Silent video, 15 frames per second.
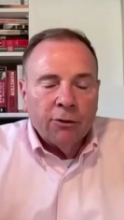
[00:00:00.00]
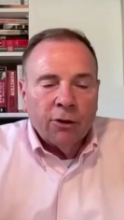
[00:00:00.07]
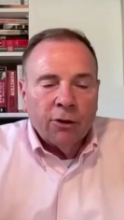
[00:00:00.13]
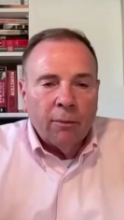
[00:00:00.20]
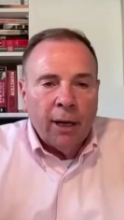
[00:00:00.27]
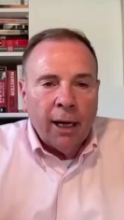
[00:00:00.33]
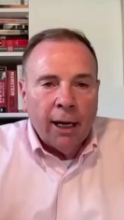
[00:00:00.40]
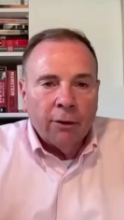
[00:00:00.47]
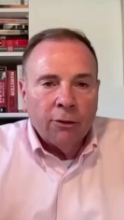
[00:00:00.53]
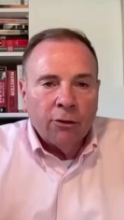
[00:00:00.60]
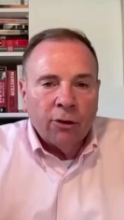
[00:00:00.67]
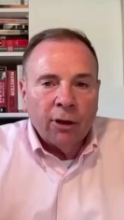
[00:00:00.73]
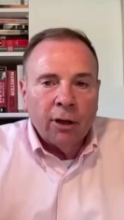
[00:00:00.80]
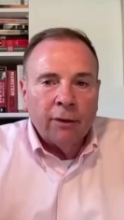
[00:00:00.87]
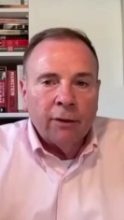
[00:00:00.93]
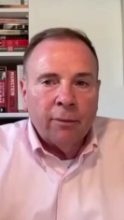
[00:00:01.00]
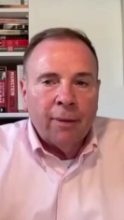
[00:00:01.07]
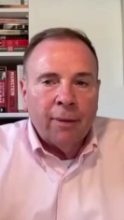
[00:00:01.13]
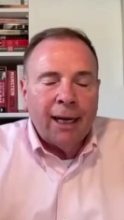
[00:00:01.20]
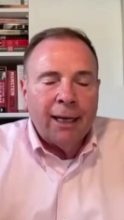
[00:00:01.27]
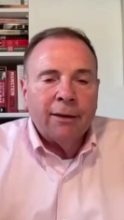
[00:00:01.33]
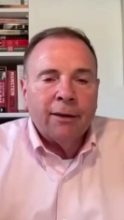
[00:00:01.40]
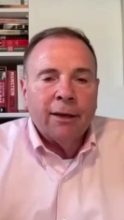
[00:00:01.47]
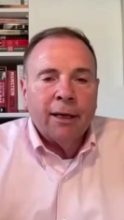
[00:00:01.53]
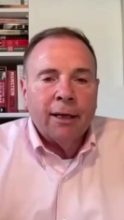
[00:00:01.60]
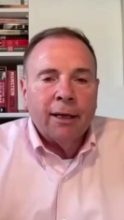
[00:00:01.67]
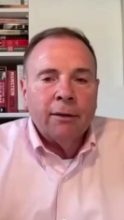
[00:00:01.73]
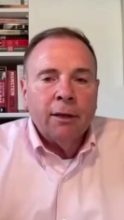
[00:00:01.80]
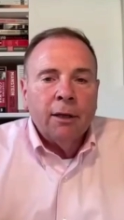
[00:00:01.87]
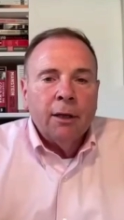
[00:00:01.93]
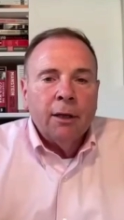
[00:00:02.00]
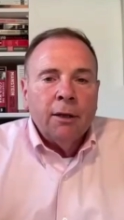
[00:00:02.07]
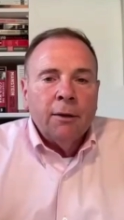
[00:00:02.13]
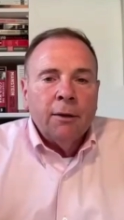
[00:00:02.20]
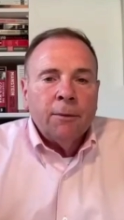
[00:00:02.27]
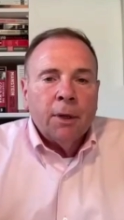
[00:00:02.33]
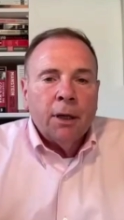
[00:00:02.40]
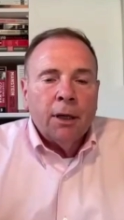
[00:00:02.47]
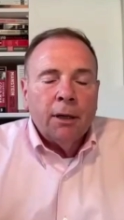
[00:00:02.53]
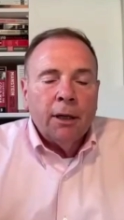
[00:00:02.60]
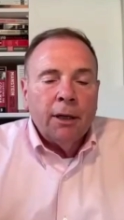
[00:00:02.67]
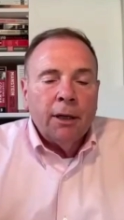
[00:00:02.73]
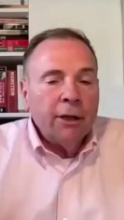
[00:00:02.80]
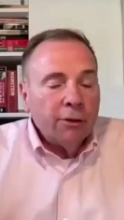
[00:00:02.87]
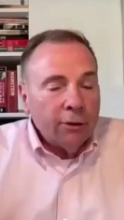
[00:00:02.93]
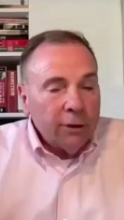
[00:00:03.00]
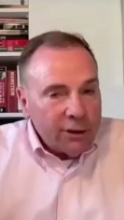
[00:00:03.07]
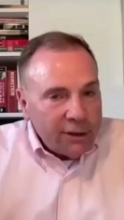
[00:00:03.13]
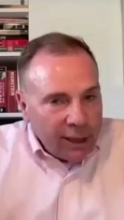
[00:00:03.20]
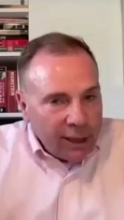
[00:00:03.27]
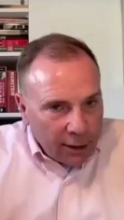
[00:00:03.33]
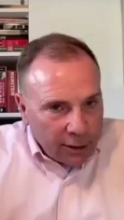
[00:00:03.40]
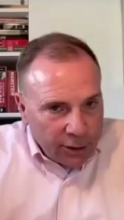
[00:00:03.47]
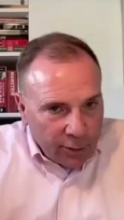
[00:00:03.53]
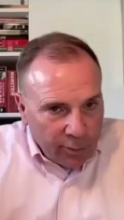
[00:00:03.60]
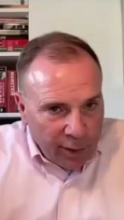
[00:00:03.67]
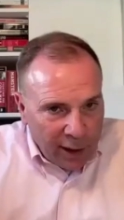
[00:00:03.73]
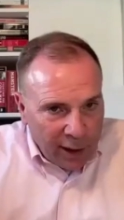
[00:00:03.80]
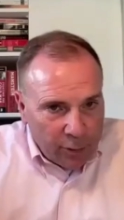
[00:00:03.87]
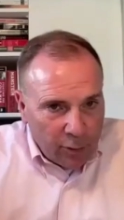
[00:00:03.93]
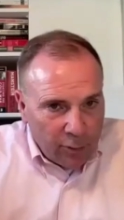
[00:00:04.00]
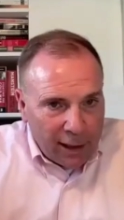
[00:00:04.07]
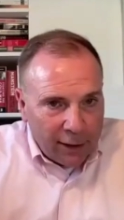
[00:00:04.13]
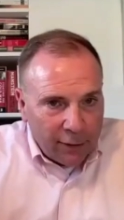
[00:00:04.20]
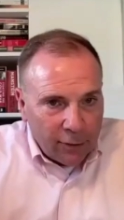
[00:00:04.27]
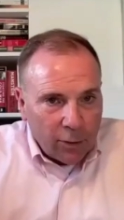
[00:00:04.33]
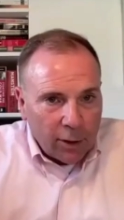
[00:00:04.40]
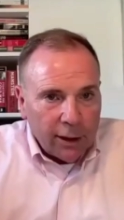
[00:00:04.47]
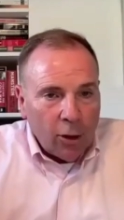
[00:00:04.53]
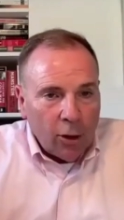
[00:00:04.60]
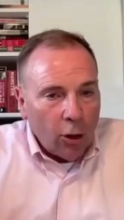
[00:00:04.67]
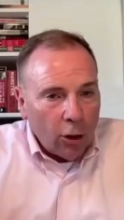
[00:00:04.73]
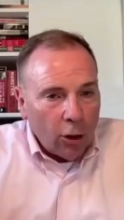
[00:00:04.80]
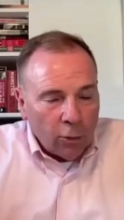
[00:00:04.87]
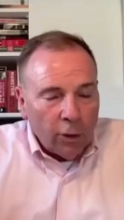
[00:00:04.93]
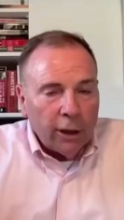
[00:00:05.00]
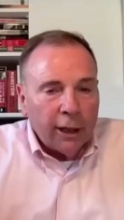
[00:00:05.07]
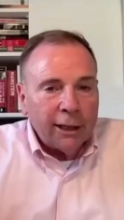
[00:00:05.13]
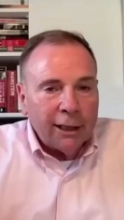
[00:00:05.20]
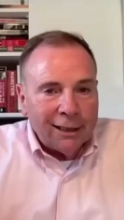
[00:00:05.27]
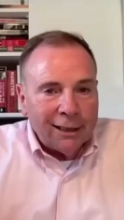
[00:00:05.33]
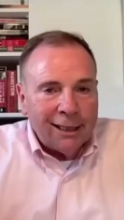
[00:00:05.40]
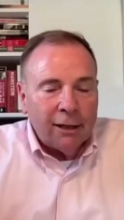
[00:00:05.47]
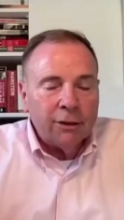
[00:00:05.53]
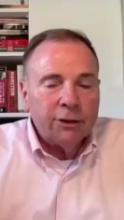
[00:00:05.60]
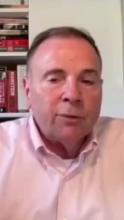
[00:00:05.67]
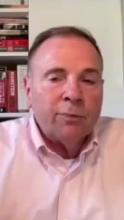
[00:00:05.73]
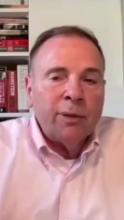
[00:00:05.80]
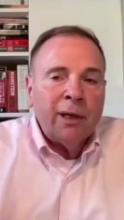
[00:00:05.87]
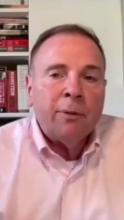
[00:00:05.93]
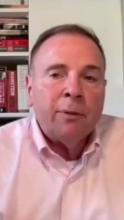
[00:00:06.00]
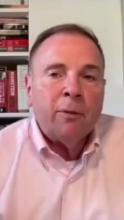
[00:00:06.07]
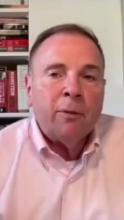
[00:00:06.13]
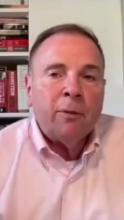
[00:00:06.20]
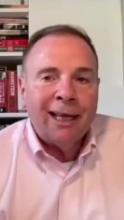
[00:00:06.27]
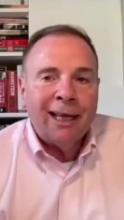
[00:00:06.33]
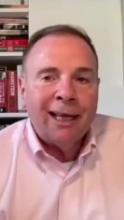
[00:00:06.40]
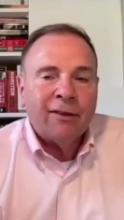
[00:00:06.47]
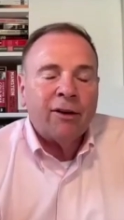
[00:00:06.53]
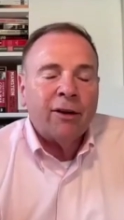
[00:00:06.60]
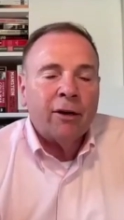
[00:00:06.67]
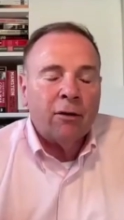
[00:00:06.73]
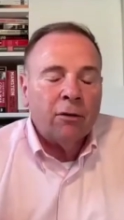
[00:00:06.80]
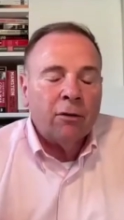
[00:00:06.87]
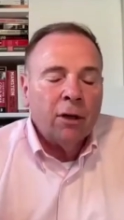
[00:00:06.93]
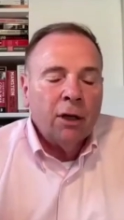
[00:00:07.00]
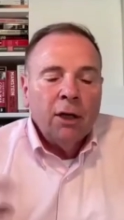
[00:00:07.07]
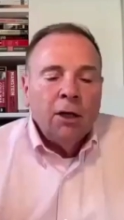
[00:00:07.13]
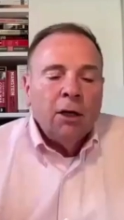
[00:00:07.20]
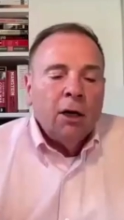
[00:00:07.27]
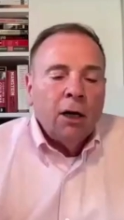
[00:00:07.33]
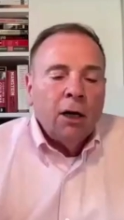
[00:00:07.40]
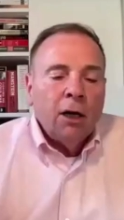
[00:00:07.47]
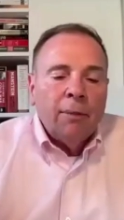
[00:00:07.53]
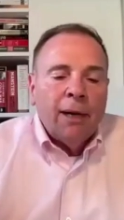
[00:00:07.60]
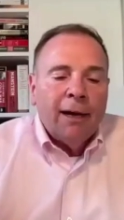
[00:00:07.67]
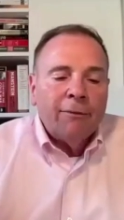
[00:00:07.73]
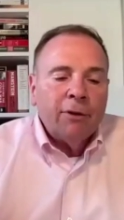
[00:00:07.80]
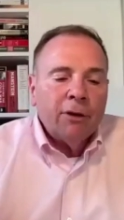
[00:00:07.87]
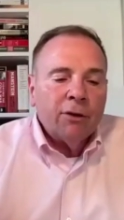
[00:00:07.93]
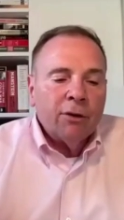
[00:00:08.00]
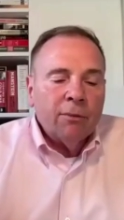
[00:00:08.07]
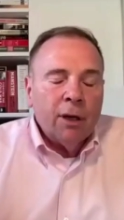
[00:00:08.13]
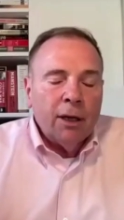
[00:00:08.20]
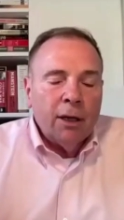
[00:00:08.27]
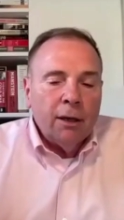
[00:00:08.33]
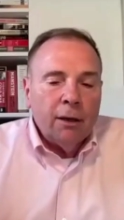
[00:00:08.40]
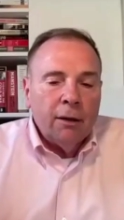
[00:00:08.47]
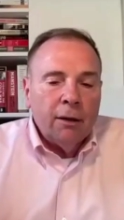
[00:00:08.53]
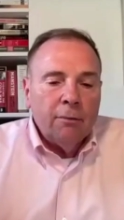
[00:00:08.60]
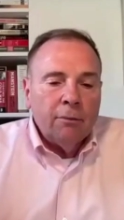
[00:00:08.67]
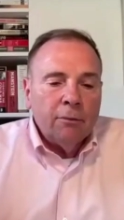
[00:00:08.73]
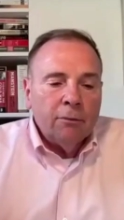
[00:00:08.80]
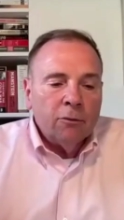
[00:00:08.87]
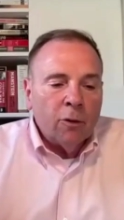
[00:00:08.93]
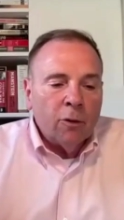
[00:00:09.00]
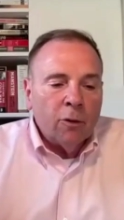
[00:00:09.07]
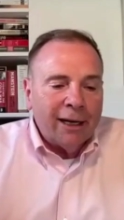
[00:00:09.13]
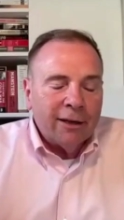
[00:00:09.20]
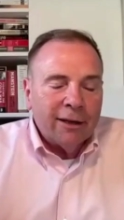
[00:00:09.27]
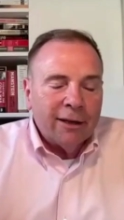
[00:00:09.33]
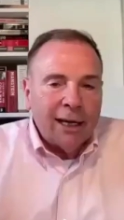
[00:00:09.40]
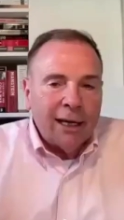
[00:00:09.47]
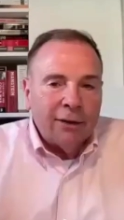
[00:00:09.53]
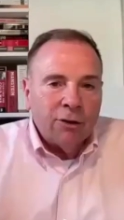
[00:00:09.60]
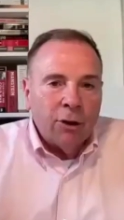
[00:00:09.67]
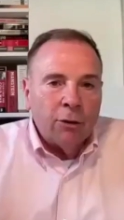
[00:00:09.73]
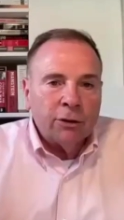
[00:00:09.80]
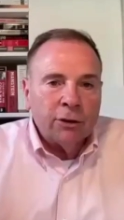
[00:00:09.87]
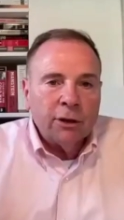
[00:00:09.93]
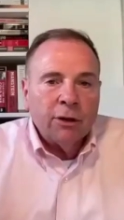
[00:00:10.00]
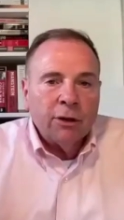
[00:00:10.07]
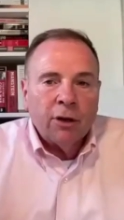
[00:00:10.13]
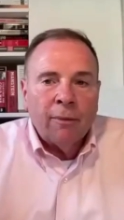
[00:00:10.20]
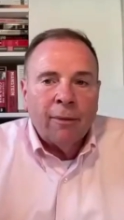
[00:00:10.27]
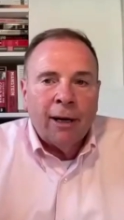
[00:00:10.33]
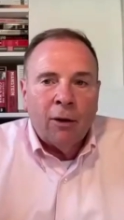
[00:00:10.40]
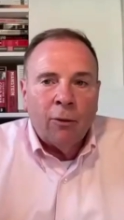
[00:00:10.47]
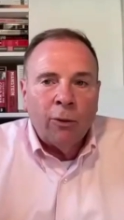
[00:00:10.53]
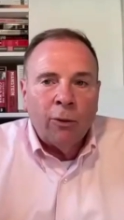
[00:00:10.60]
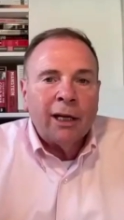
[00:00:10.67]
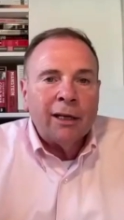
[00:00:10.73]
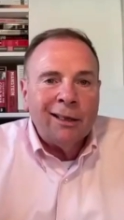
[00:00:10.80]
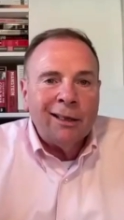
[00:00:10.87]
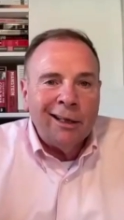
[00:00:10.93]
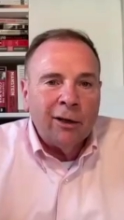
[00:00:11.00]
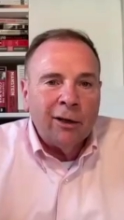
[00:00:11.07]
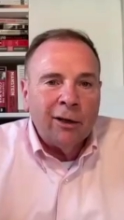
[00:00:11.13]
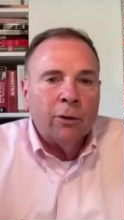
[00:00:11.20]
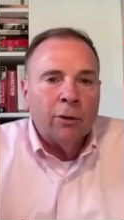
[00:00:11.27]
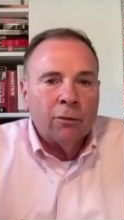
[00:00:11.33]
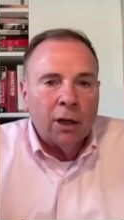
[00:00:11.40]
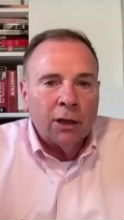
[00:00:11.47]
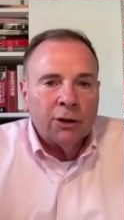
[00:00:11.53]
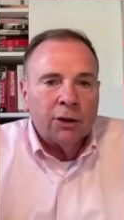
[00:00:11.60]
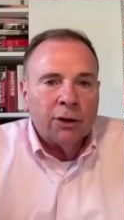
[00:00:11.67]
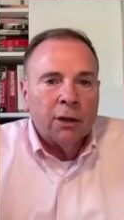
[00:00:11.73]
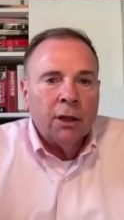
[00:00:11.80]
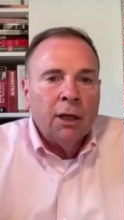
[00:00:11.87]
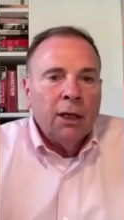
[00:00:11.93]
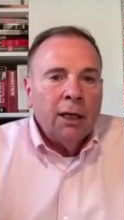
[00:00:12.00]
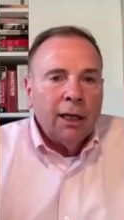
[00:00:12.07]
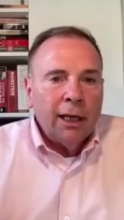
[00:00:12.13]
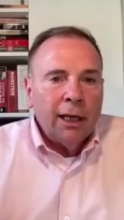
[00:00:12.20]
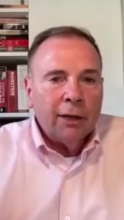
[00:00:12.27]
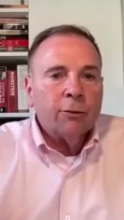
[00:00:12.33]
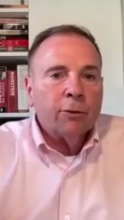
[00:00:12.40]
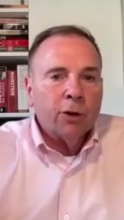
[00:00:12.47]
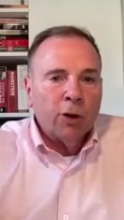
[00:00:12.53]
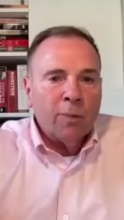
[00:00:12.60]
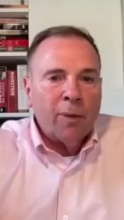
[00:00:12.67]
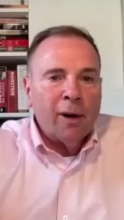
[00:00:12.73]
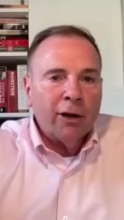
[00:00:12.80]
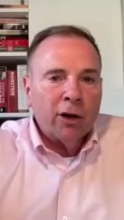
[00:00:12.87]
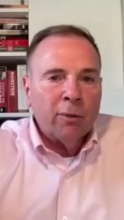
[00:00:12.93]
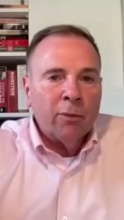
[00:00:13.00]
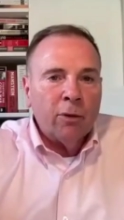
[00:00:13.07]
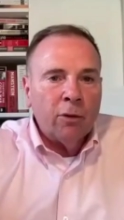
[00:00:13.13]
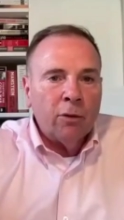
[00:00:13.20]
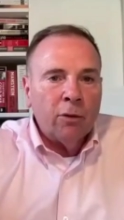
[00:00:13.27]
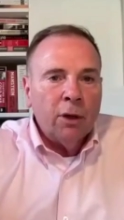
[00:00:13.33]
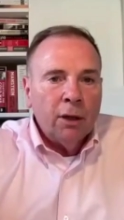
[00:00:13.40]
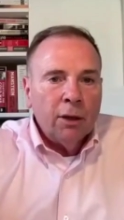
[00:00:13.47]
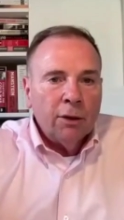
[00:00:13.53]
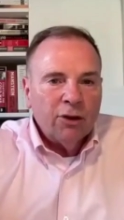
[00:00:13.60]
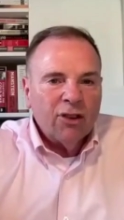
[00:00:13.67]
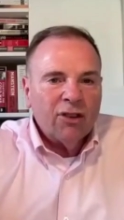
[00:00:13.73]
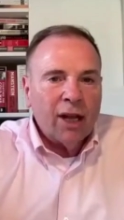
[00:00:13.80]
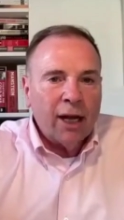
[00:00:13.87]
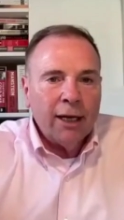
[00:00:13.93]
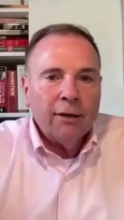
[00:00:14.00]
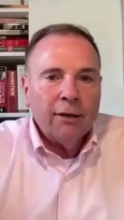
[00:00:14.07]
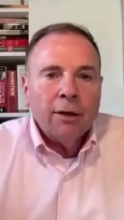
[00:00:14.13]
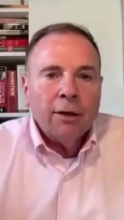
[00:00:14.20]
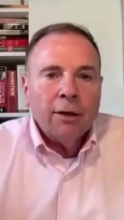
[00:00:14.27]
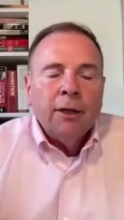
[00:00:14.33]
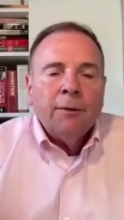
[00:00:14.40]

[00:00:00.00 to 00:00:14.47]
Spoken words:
somehow still of a mindset. And these are intelligent people, by the way, hardworking, intelligent people, but they still have this romanticized notion that somehow we can deal with Russia as a responsible state,